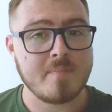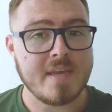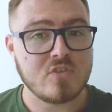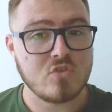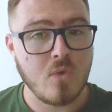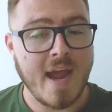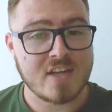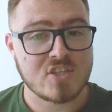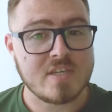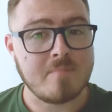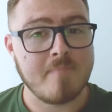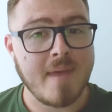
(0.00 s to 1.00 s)
me to
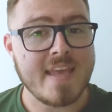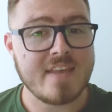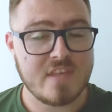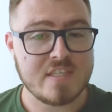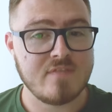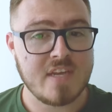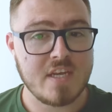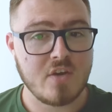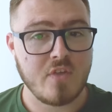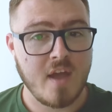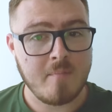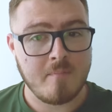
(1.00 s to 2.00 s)
actually make this video
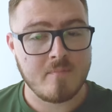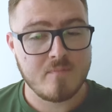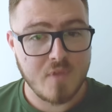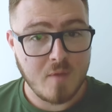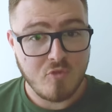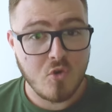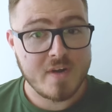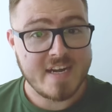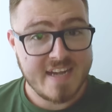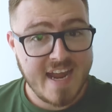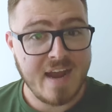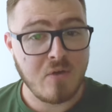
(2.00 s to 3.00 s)
that I'm, that I'm
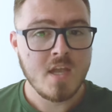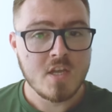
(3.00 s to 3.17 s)
recording now.